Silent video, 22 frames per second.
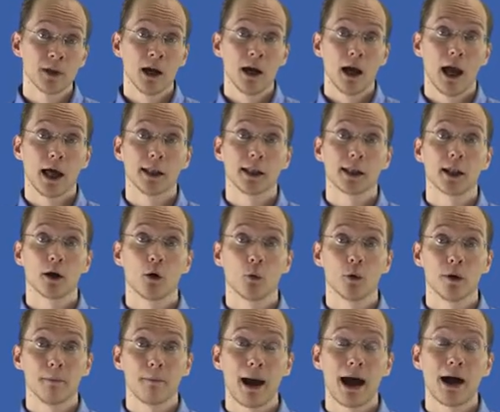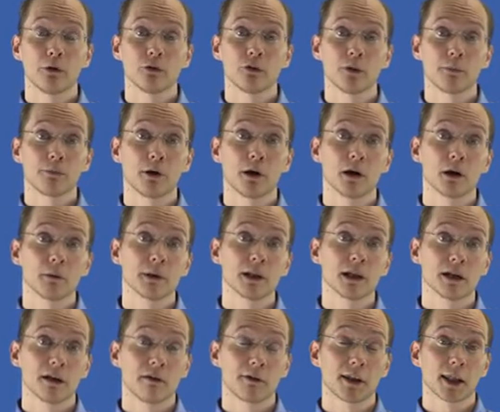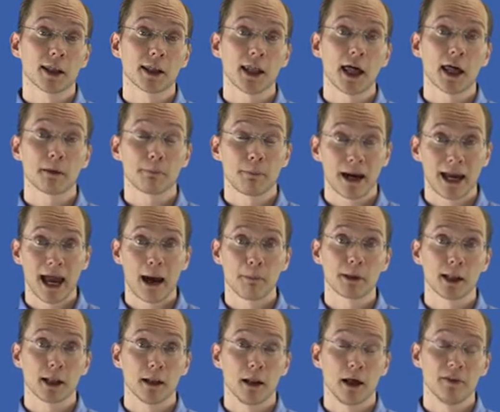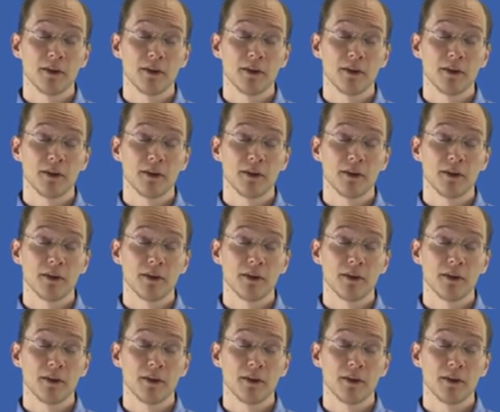and so we bound the probability of success by epsilon.